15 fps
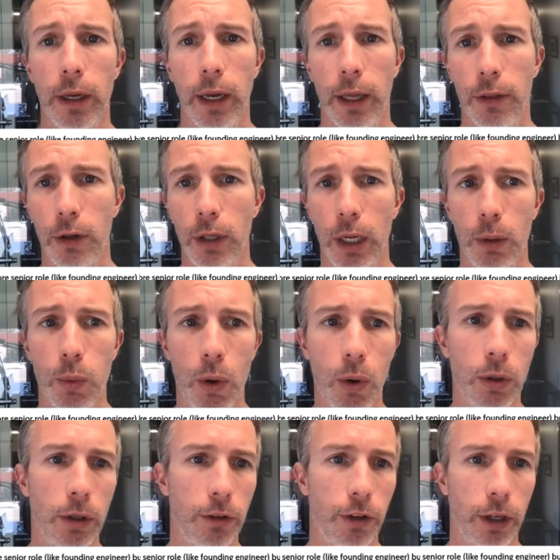and they're like, whoa, it
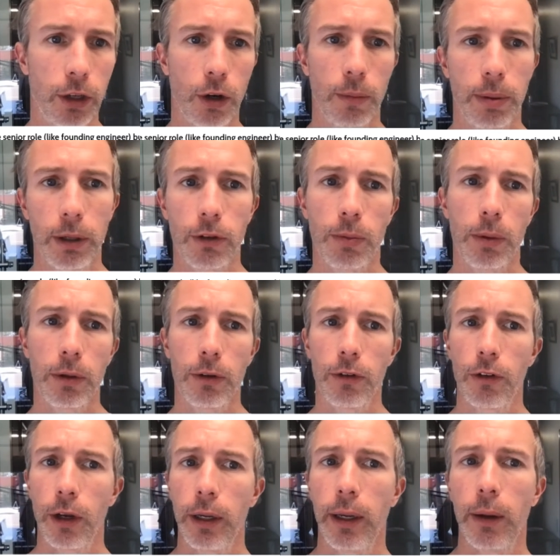looks like you're a principal, you'd
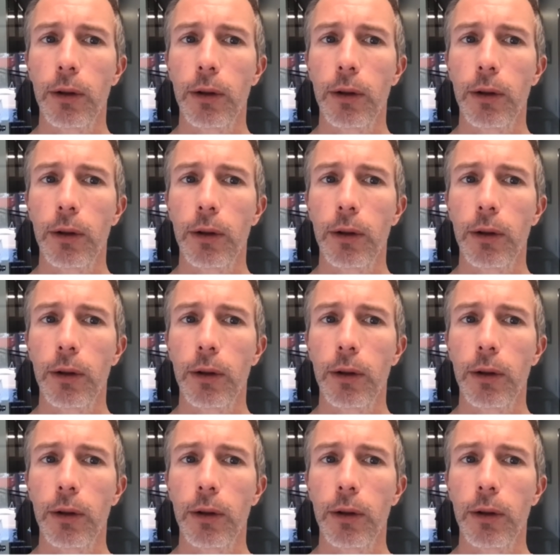say, yeah,